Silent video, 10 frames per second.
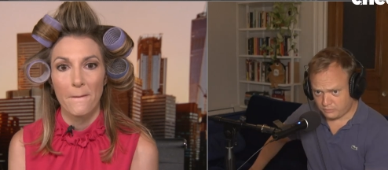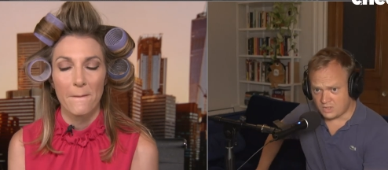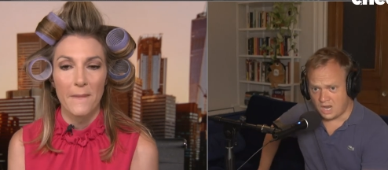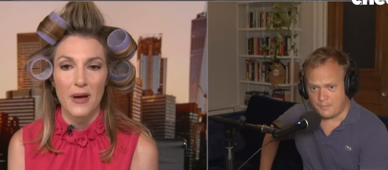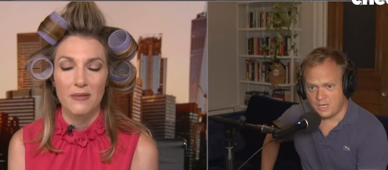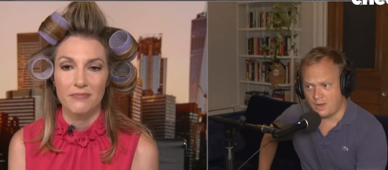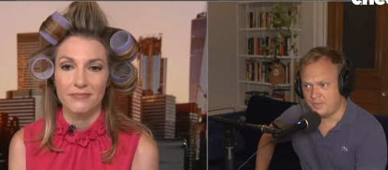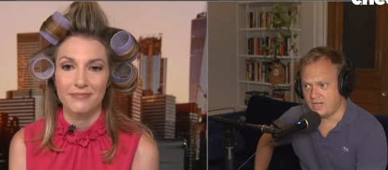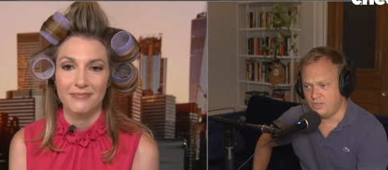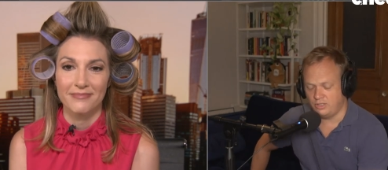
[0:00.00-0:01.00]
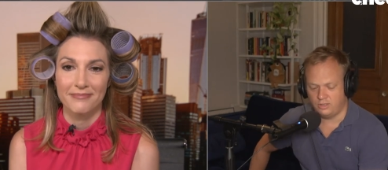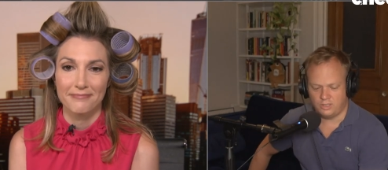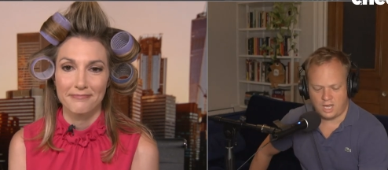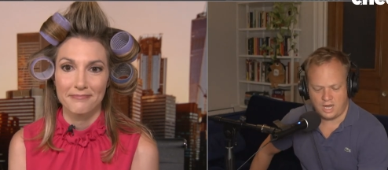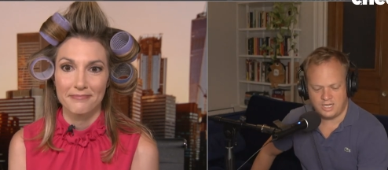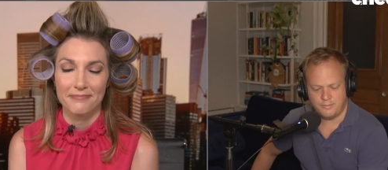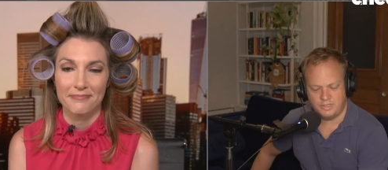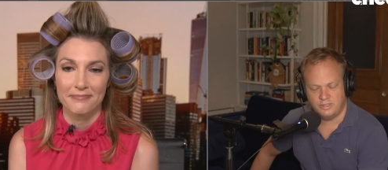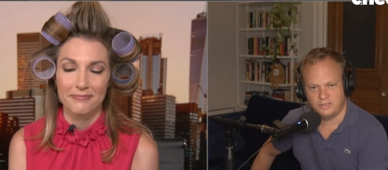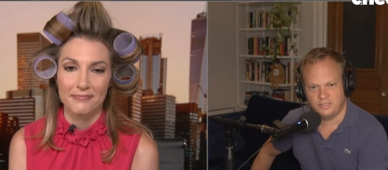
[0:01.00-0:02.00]
Speaker 1: Happy hump day, Jill. I am
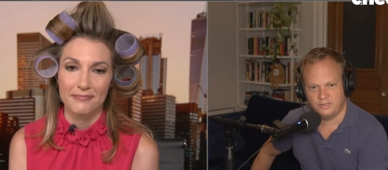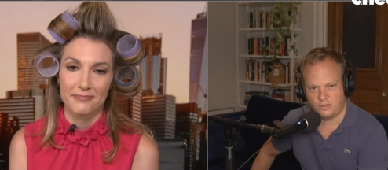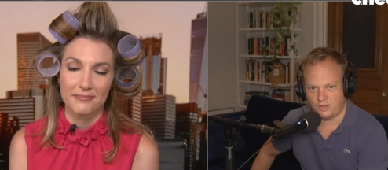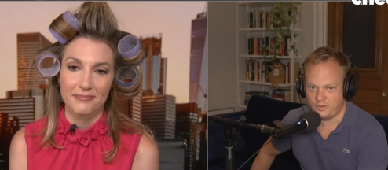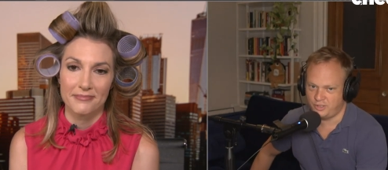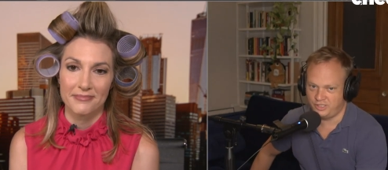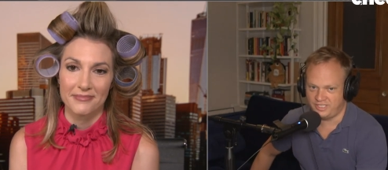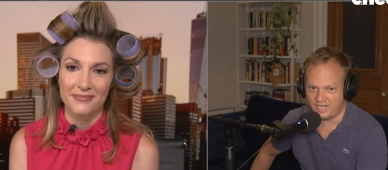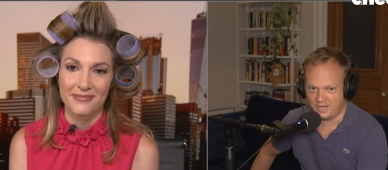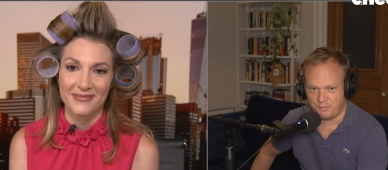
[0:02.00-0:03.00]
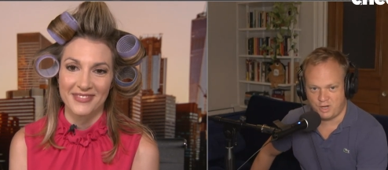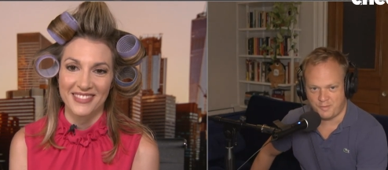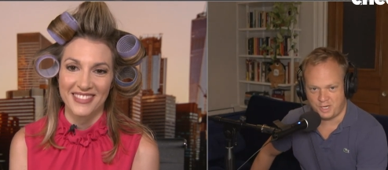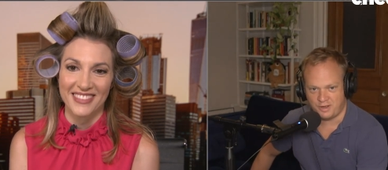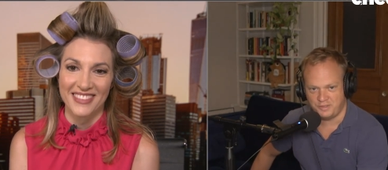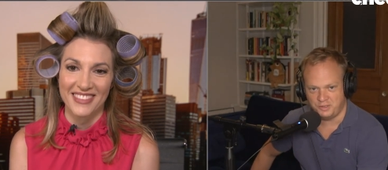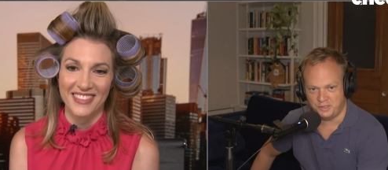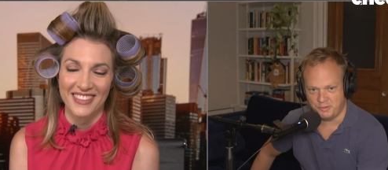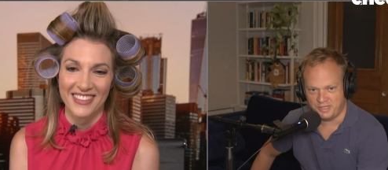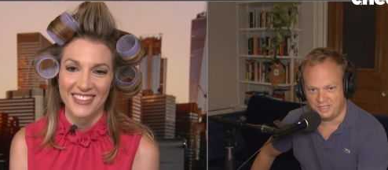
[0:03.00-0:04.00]
dealing, or I should say, I'm coming off dealing
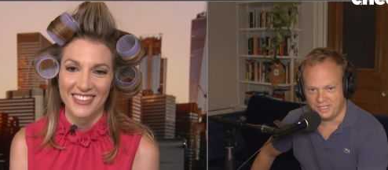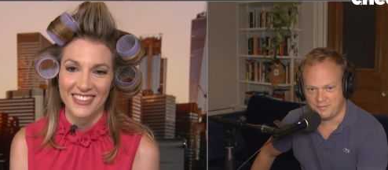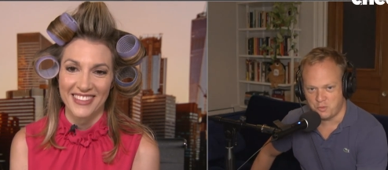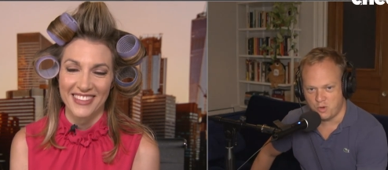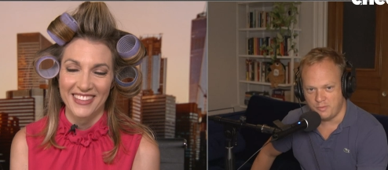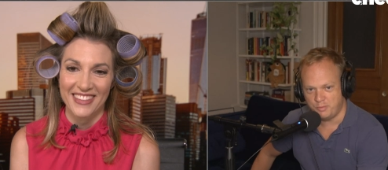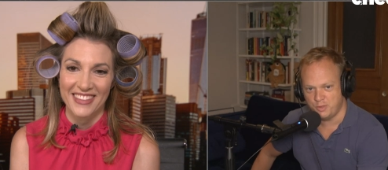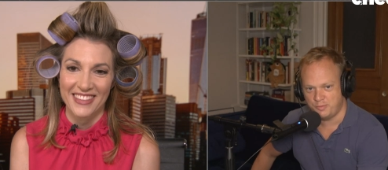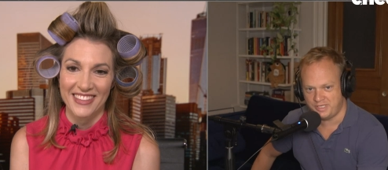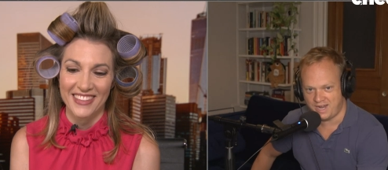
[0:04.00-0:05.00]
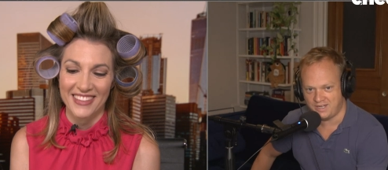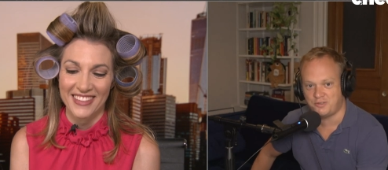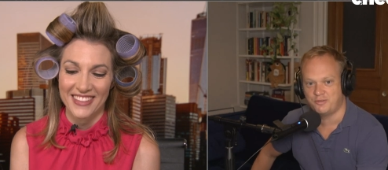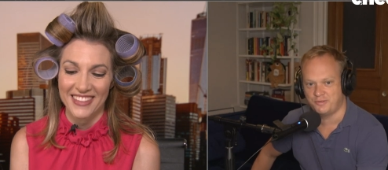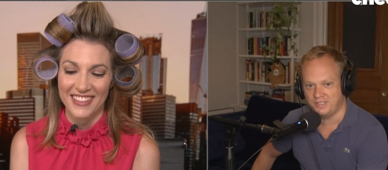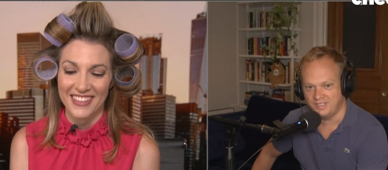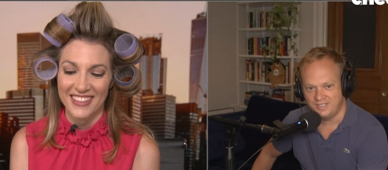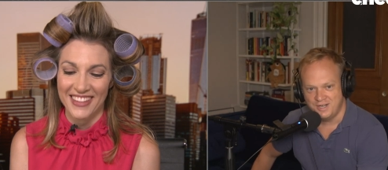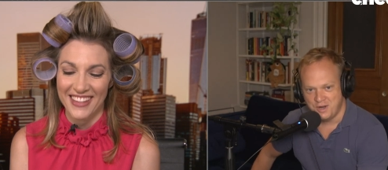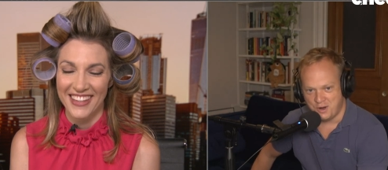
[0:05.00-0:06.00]
with a level one poop catastrophe
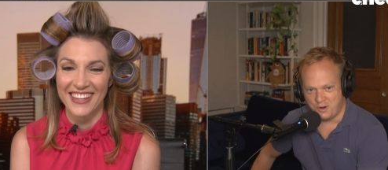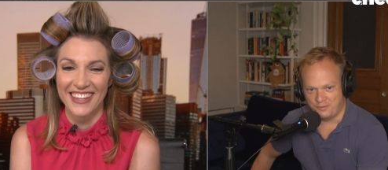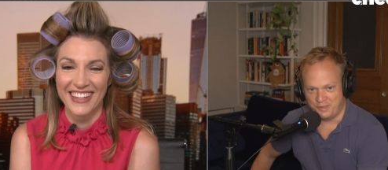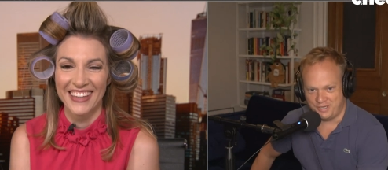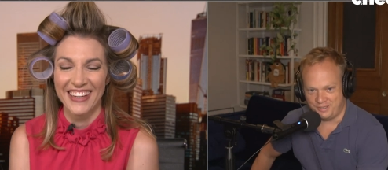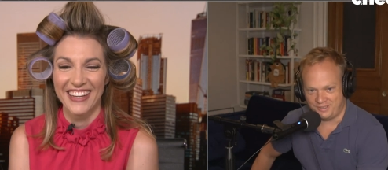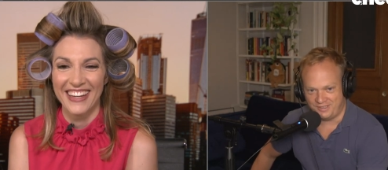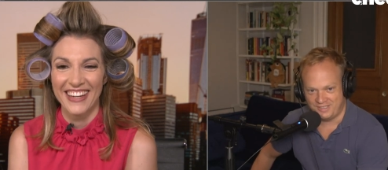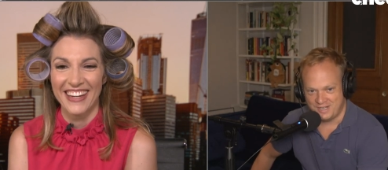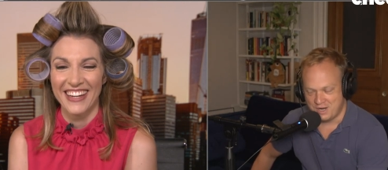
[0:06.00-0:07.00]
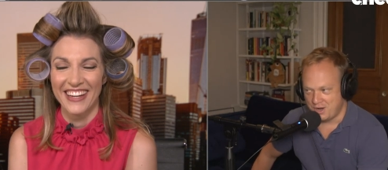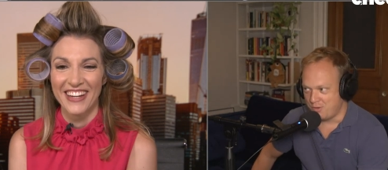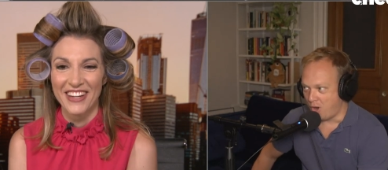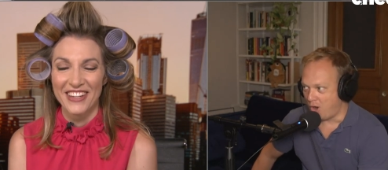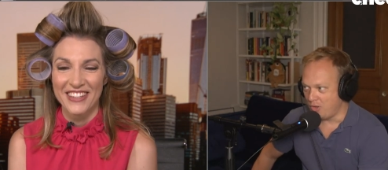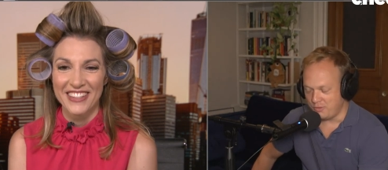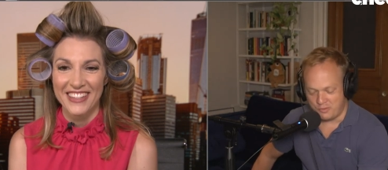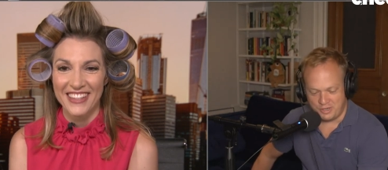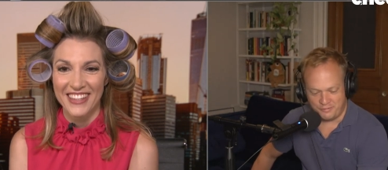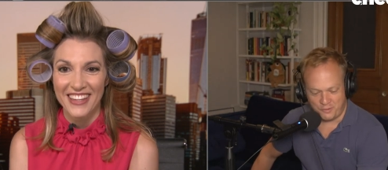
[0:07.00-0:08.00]
over here. All the
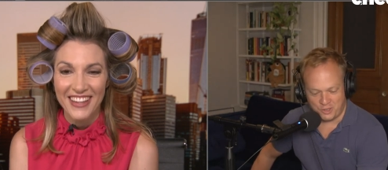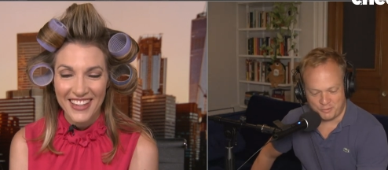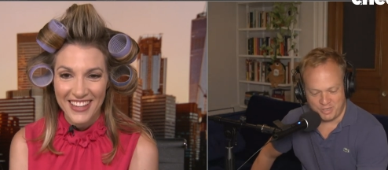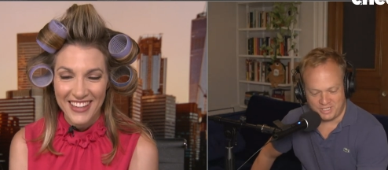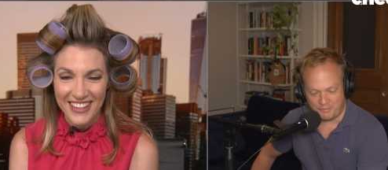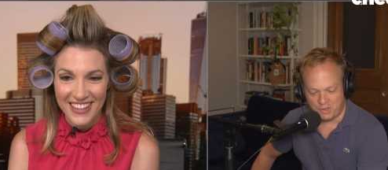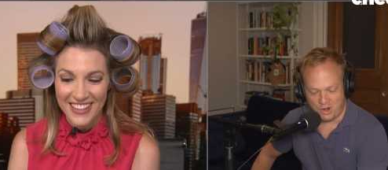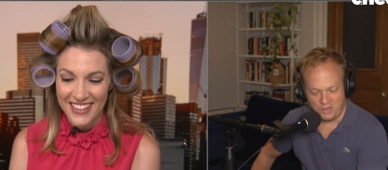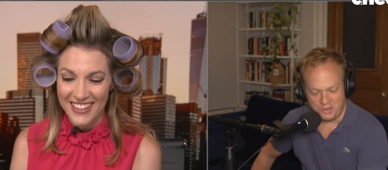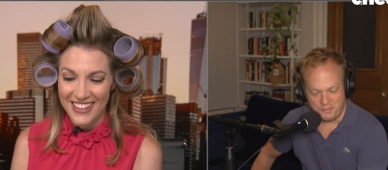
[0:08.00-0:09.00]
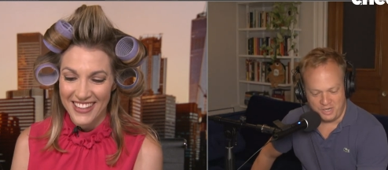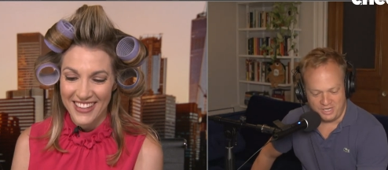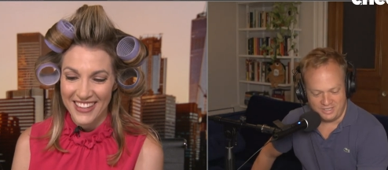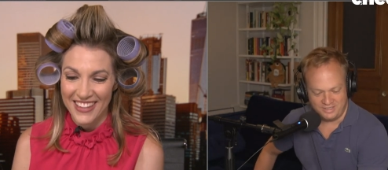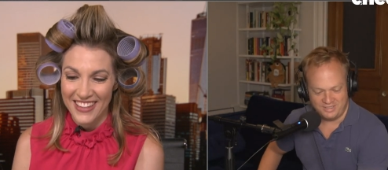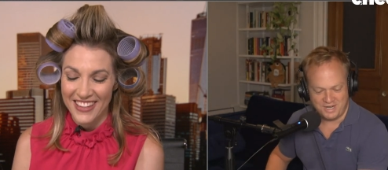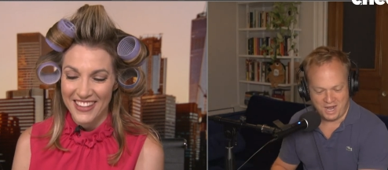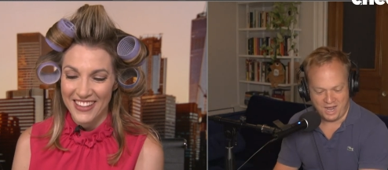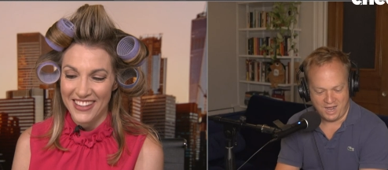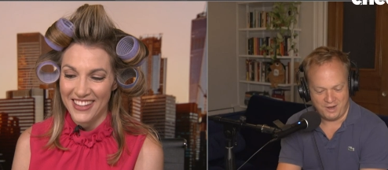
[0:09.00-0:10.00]
reinforcements, I'm calling them in.
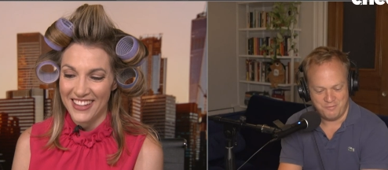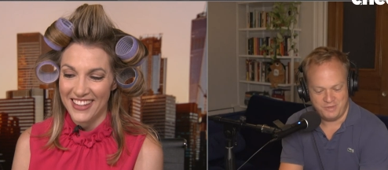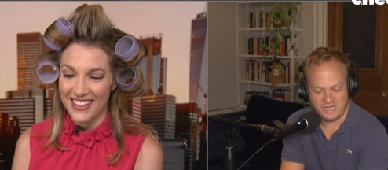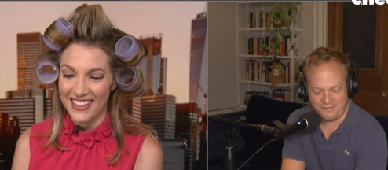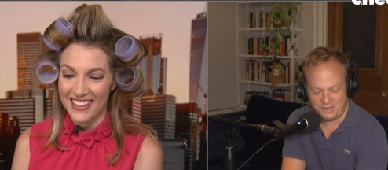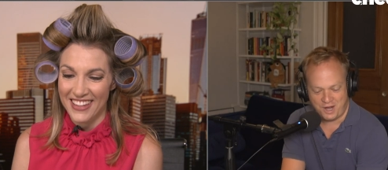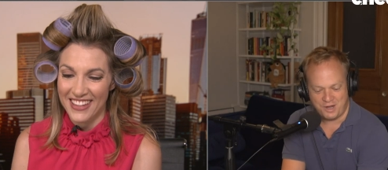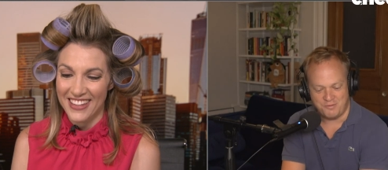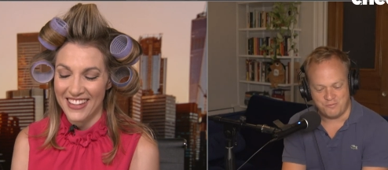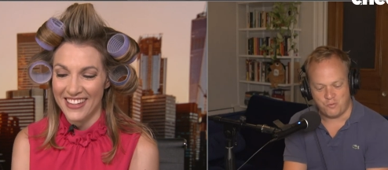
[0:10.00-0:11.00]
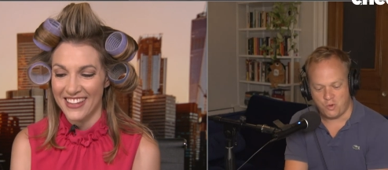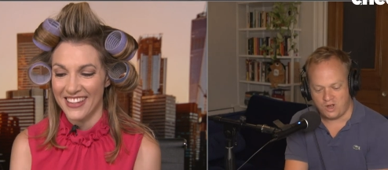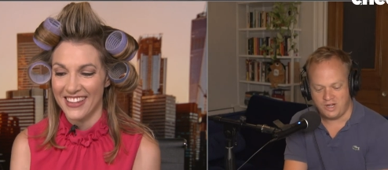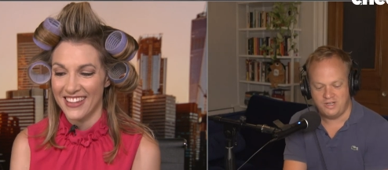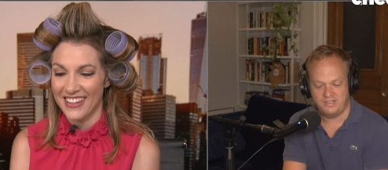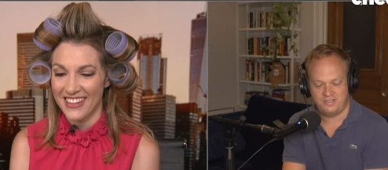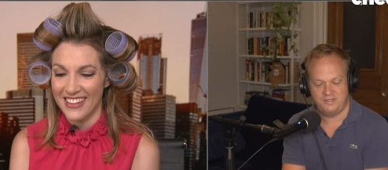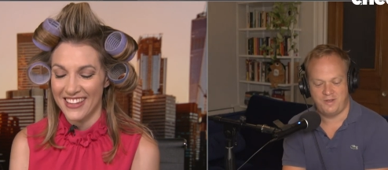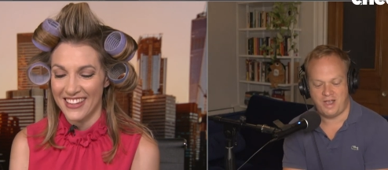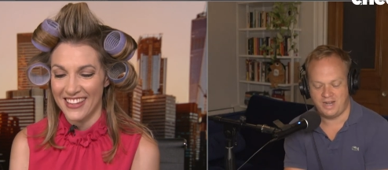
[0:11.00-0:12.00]
Uh, DEFCON 1,
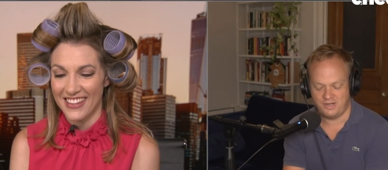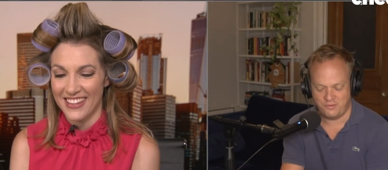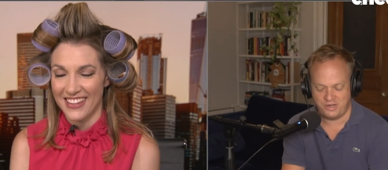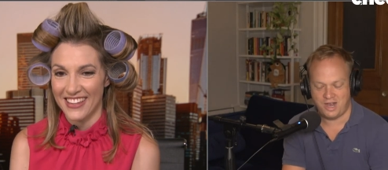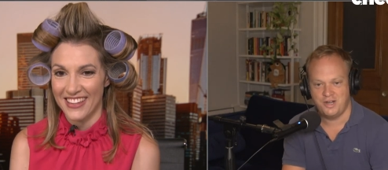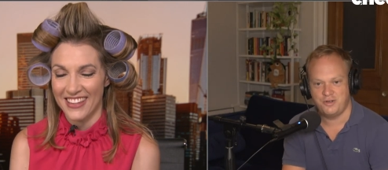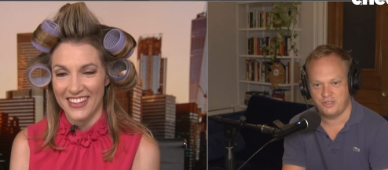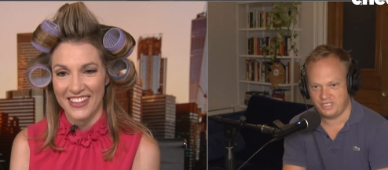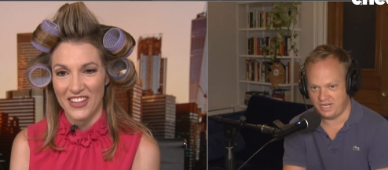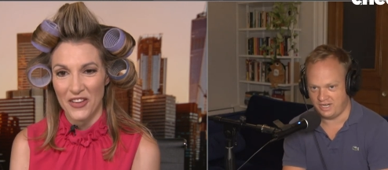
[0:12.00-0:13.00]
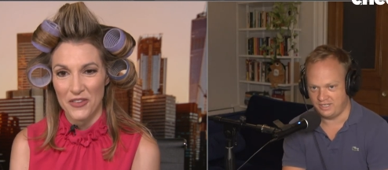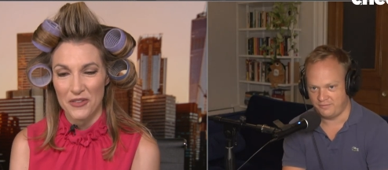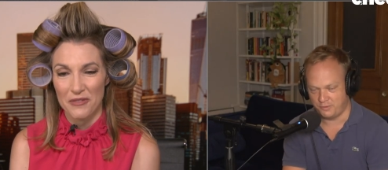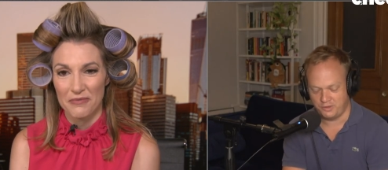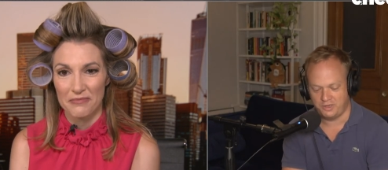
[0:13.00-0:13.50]
I don't understand for the